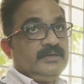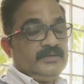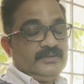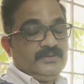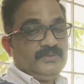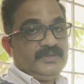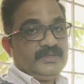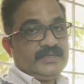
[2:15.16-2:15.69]

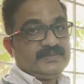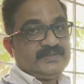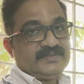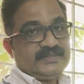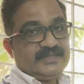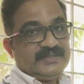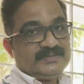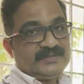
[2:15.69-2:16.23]
doing
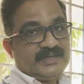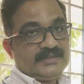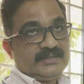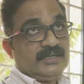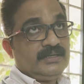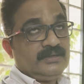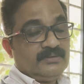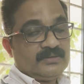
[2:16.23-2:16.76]
exercise,
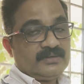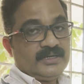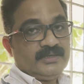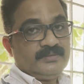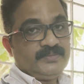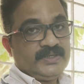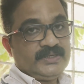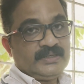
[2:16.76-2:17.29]
running or
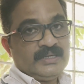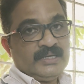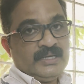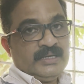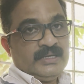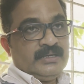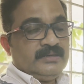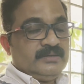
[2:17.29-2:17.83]
climbing.
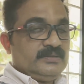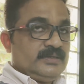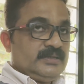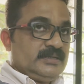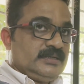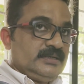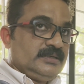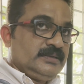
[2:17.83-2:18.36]

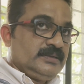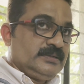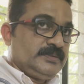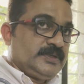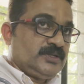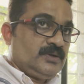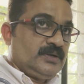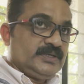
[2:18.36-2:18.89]
Then
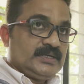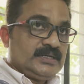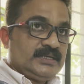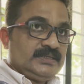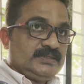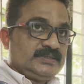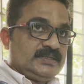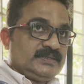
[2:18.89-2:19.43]
pathological
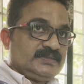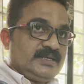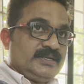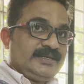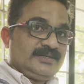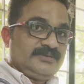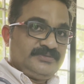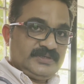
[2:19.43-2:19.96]
conditions
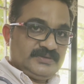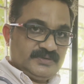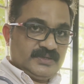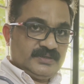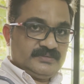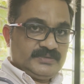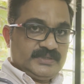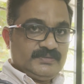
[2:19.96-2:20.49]
like fever,
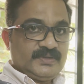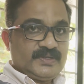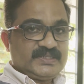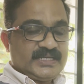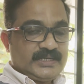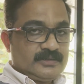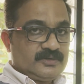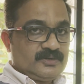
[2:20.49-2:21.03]

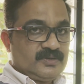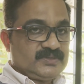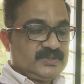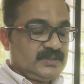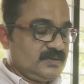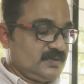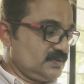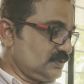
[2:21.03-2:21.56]
thyroid
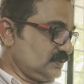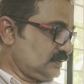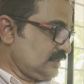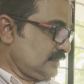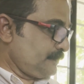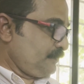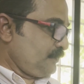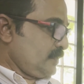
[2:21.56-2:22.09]
toxicosis,
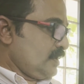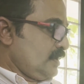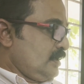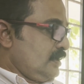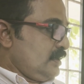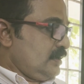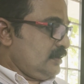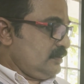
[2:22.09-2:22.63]

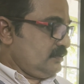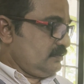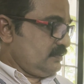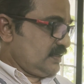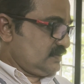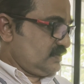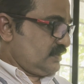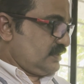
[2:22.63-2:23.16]

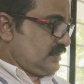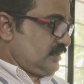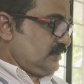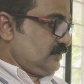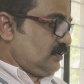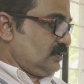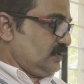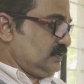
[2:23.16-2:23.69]
etc. In
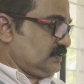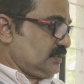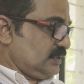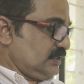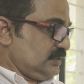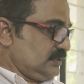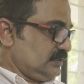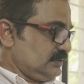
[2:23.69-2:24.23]
all these
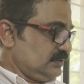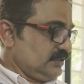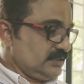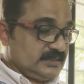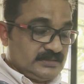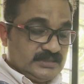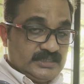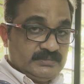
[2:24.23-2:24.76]
conditions, the
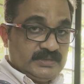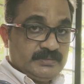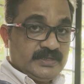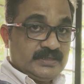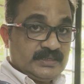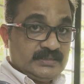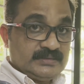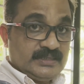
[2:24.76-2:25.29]
intensity may be
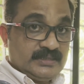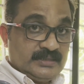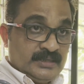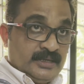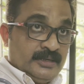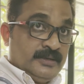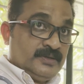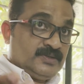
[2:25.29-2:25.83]
increased. In
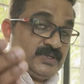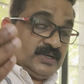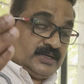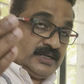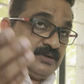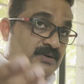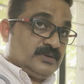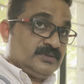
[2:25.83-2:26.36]

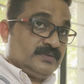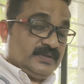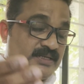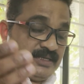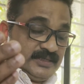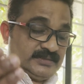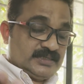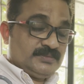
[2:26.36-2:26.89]
children also, in
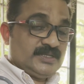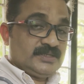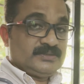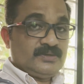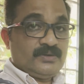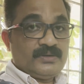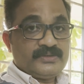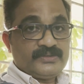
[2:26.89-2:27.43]
lean subjects
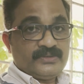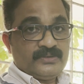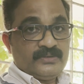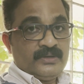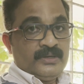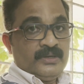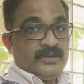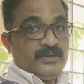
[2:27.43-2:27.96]
also,
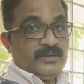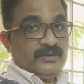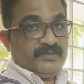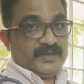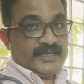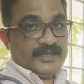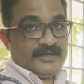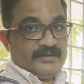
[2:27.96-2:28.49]
we
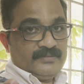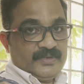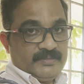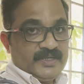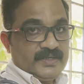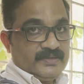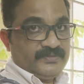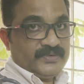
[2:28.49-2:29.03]

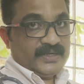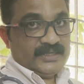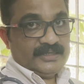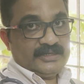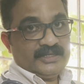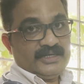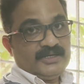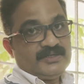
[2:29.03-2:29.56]
may
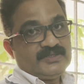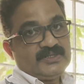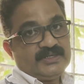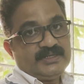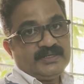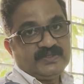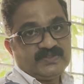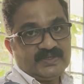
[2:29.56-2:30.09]
find the
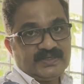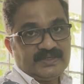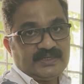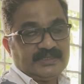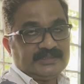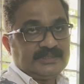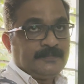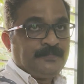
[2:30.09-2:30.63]
intensity is
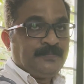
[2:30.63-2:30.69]
increased.